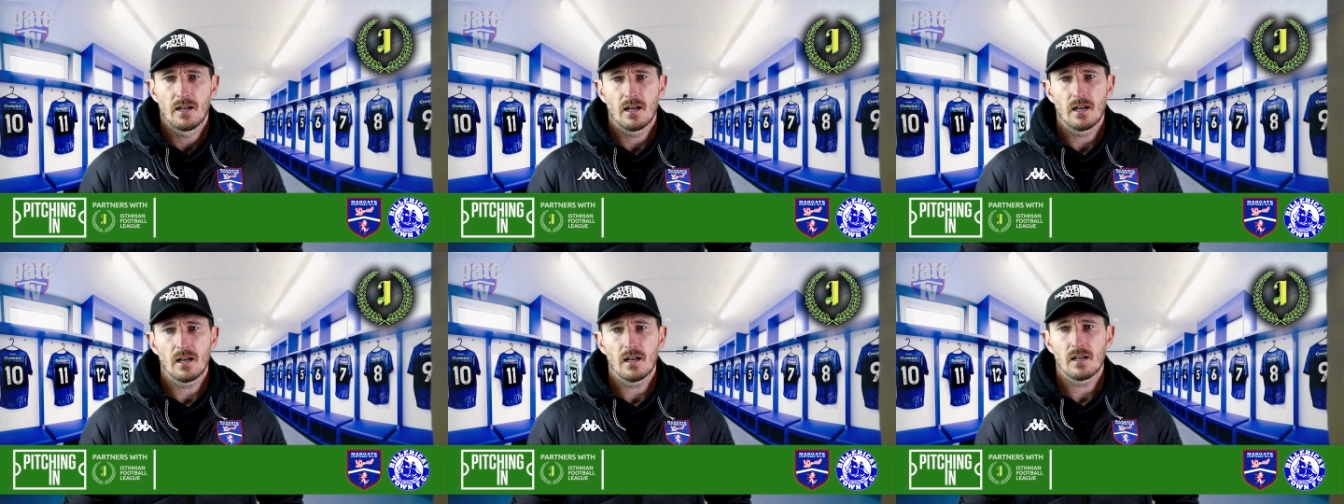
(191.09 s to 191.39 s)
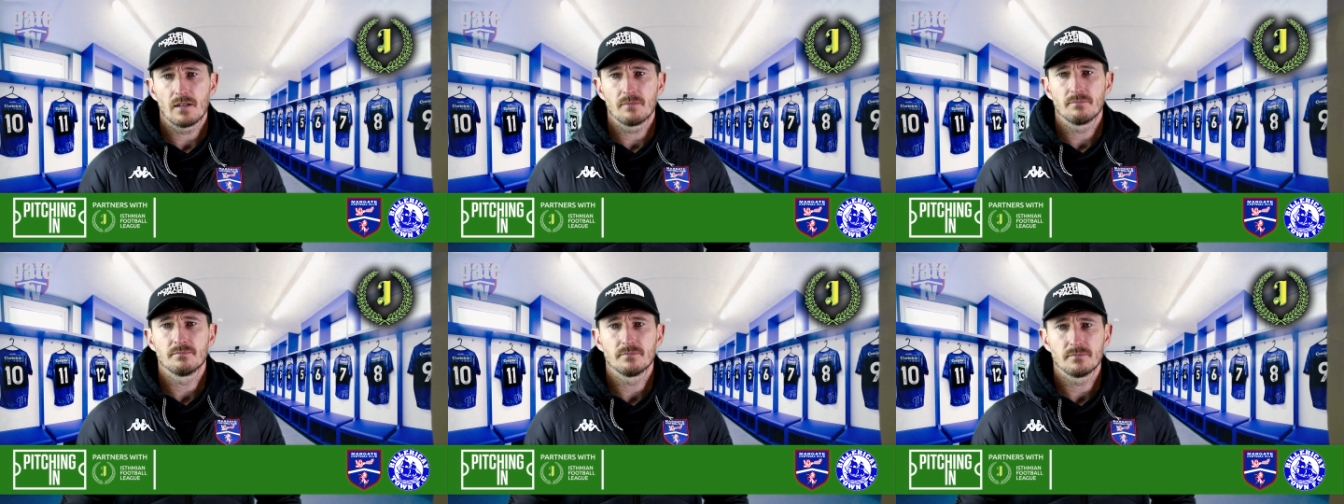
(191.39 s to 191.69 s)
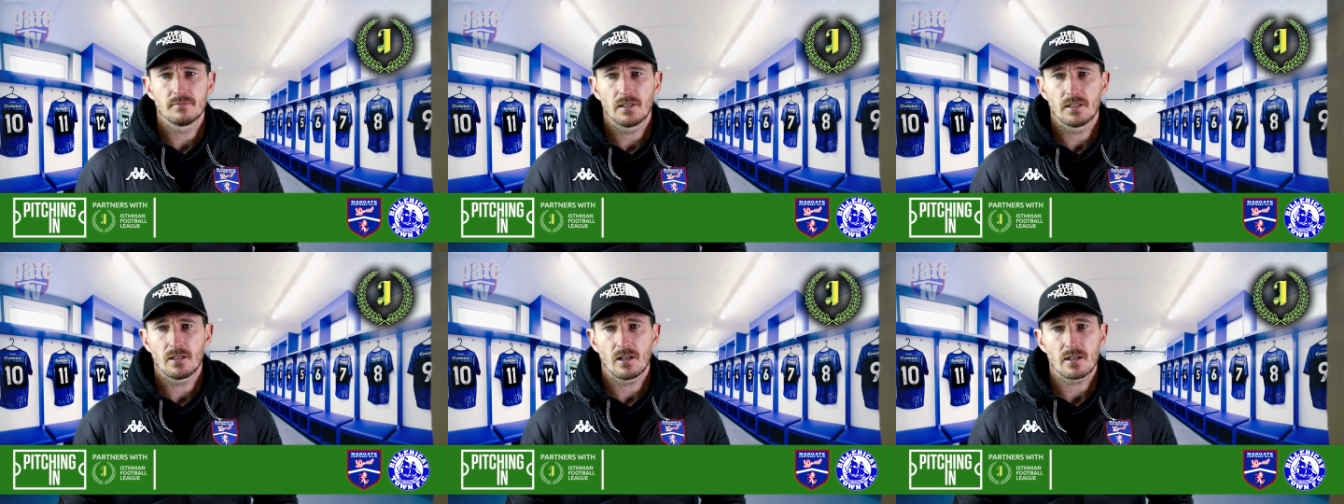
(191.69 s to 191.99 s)
um,
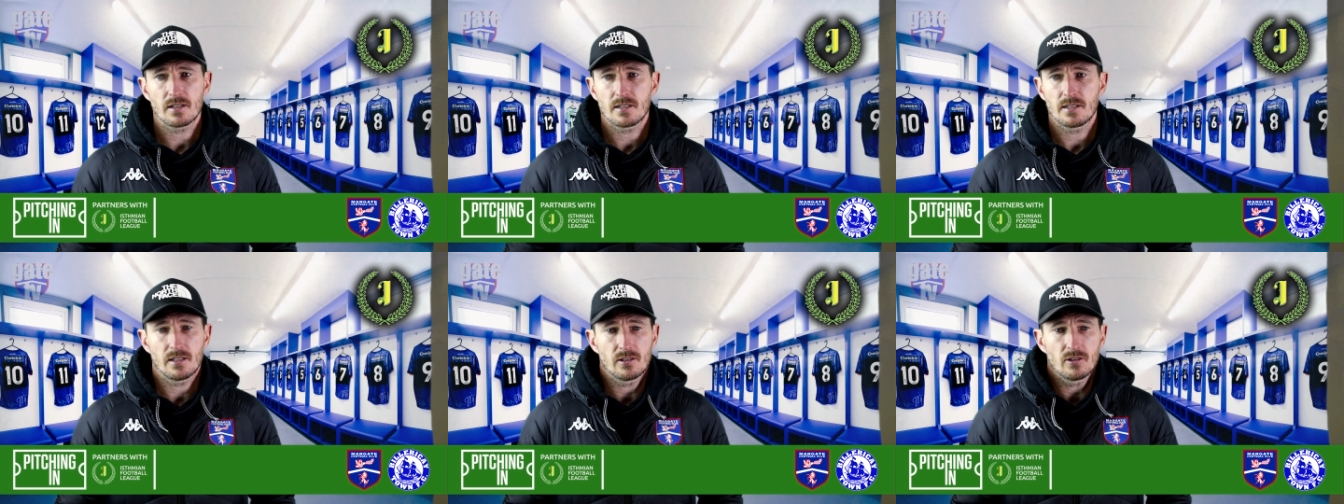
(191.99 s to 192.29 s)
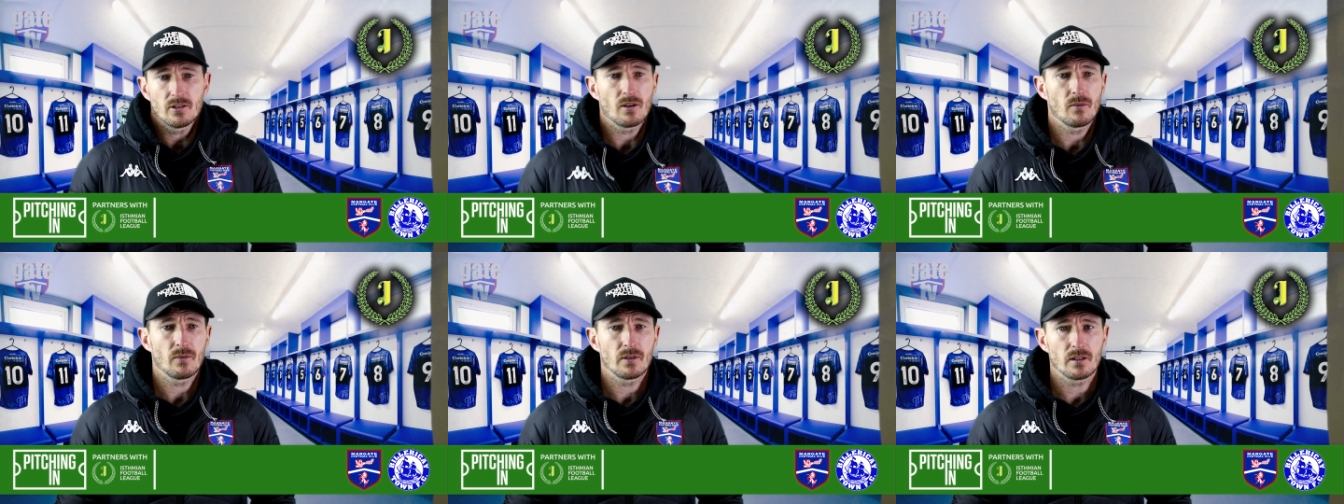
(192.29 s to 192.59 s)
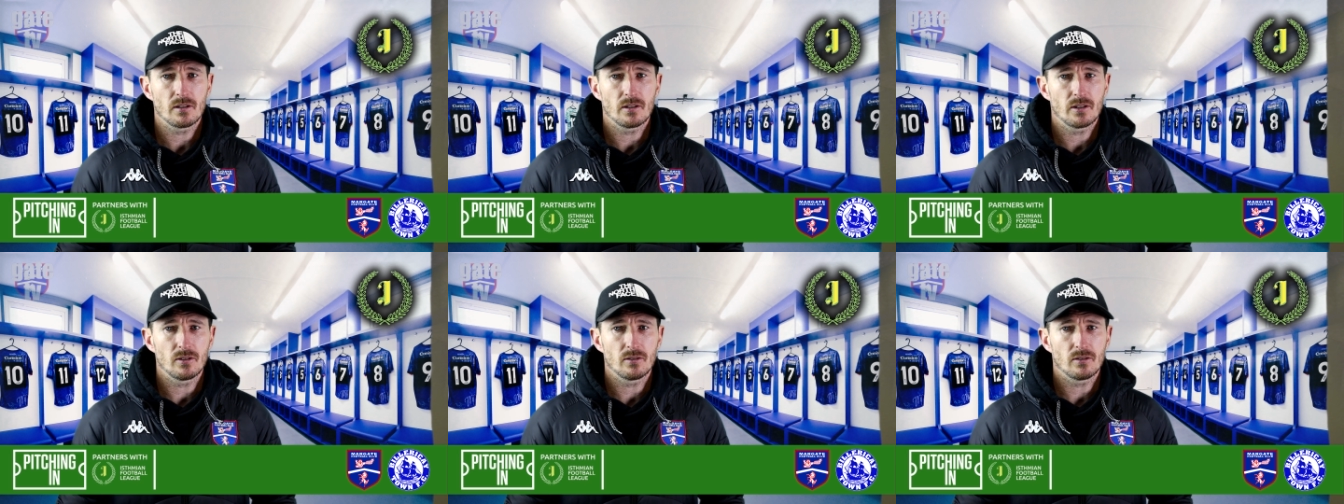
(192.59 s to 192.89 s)
and like I said, you don't
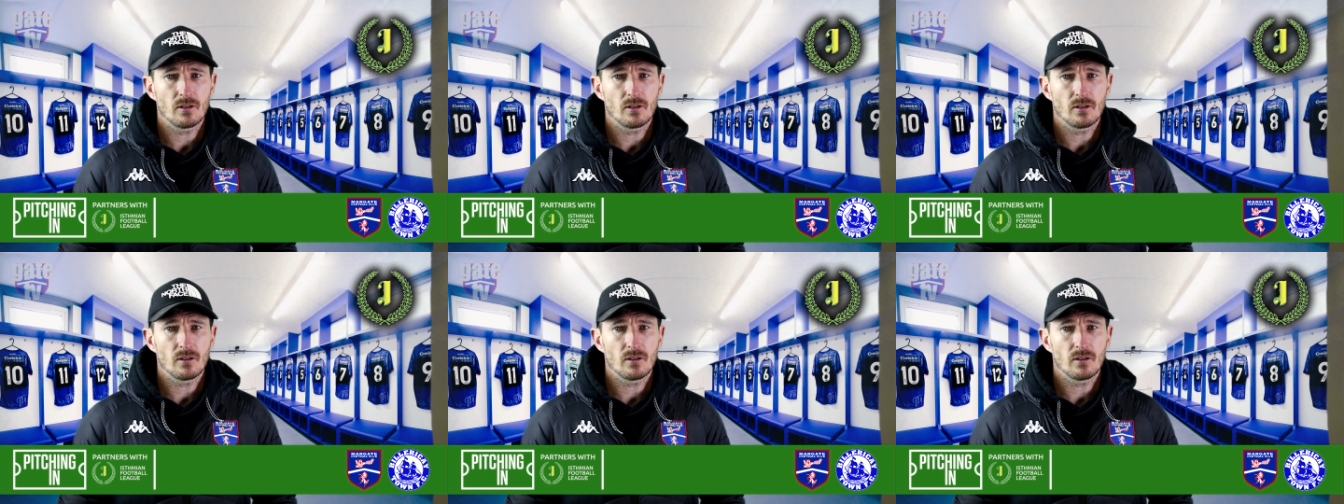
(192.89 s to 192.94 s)
want to, you,